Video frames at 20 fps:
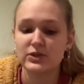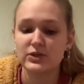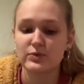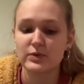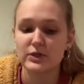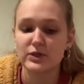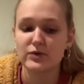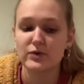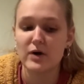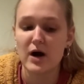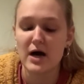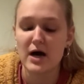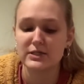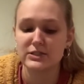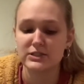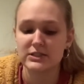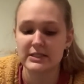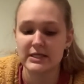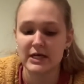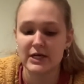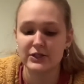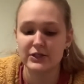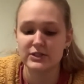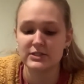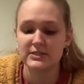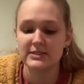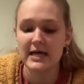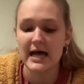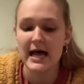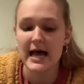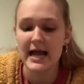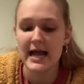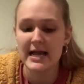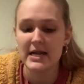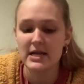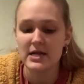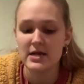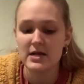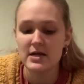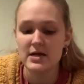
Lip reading: through onto the other side.